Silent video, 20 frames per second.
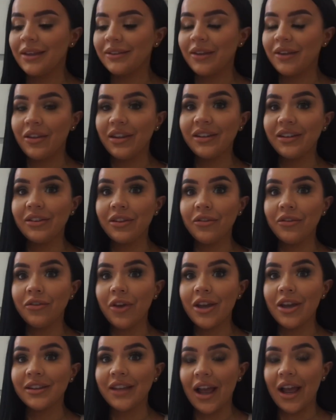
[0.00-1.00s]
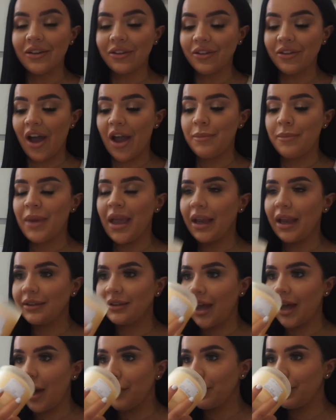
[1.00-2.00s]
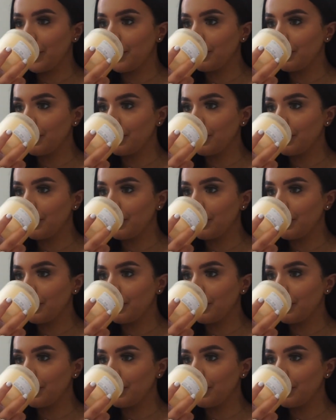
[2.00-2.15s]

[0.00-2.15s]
So this is the first candle that I picked up